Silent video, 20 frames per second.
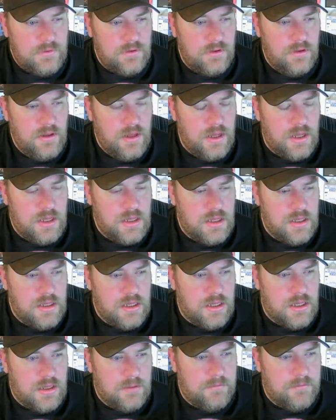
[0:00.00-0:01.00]

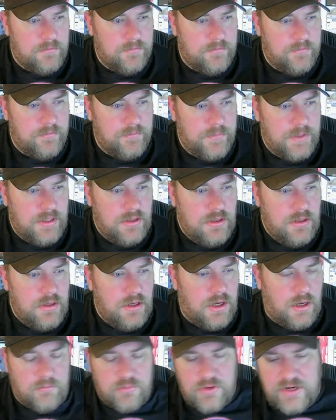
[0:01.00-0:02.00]

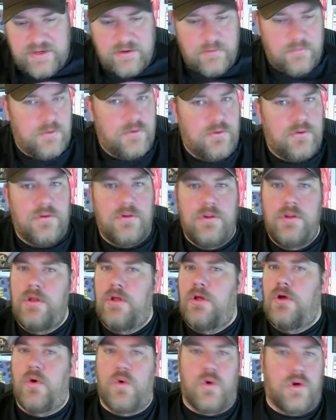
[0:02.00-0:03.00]
Unbreakable
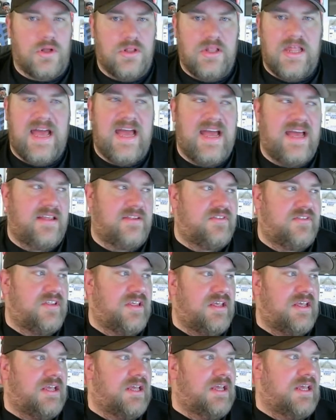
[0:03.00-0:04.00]
or Glass,
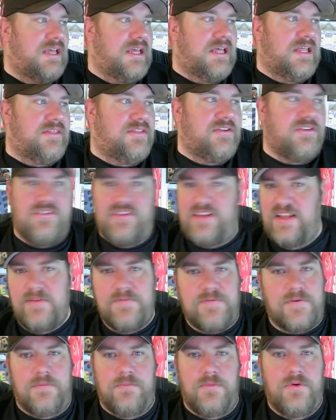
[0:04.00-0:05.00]
they're
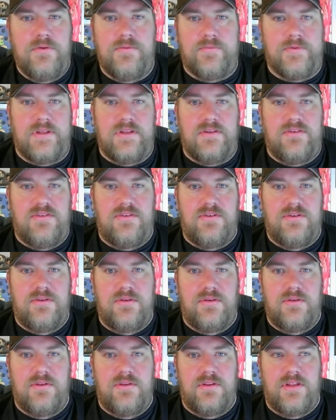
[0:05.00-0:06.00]
different movies.
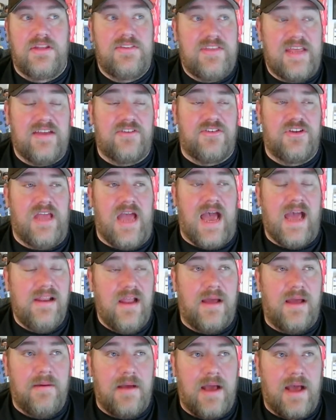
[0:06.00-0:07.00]
It's actually
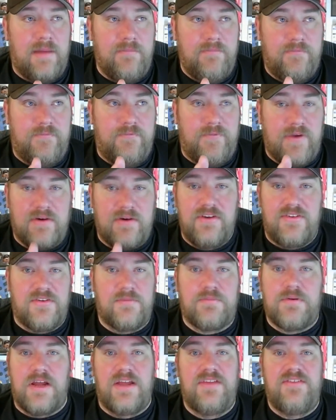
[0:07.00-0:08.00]
I'm very
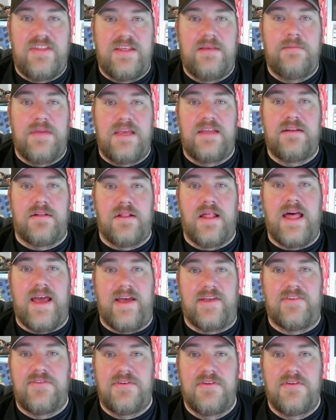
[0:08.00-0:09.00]
surprised he made
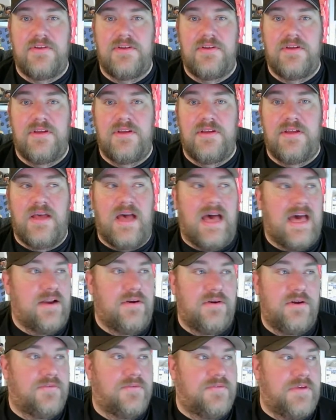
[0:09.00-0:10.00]
Glass. I don't
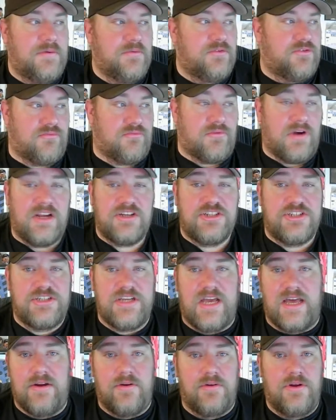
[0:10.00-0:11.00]
know if he was rushed.
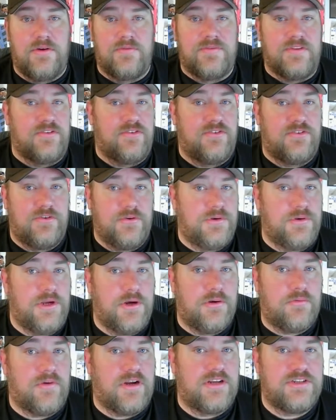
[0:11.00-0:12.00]
I don't know if the studio
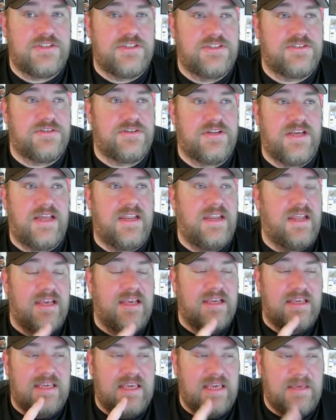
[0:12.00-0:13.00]
rushed this or not.
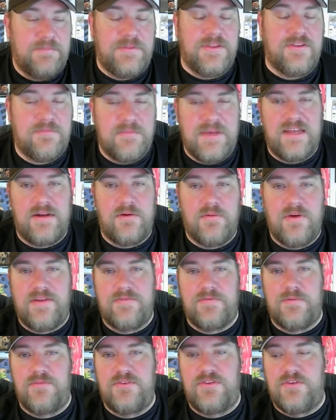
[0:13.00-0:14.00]
Keep this man away
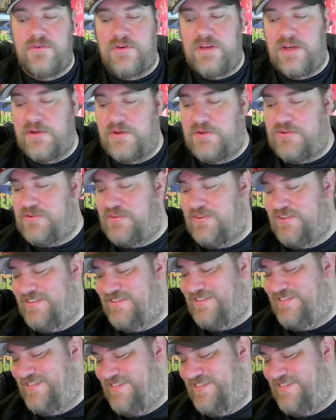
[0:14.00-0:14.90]
from studios.